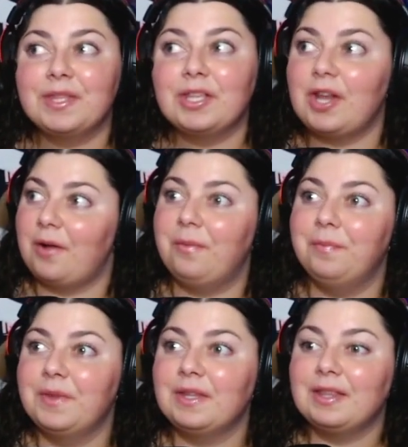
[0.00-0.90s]
You know,
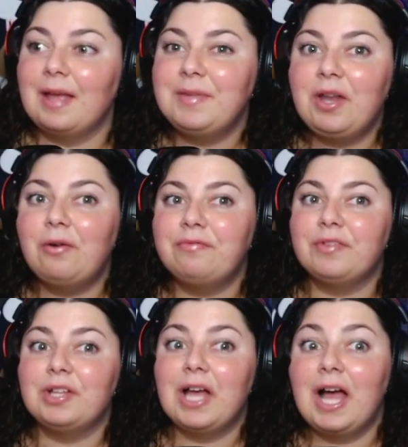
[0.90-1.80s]
let me know if
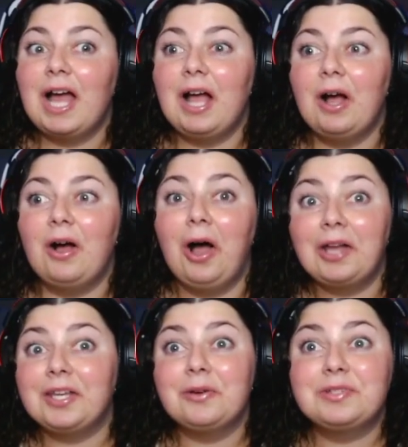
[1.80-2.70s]

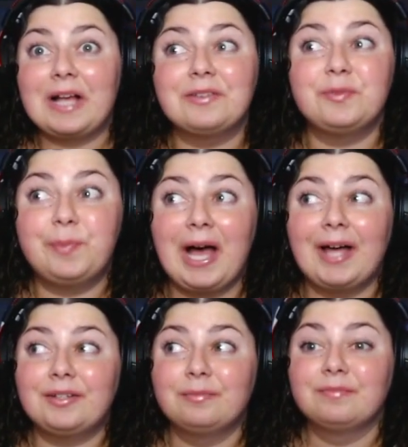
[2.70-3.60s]
audio sounds
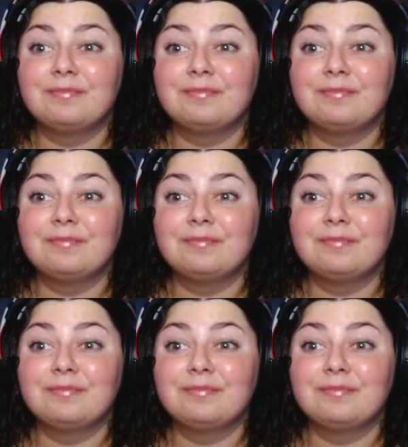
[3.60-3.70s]
bad.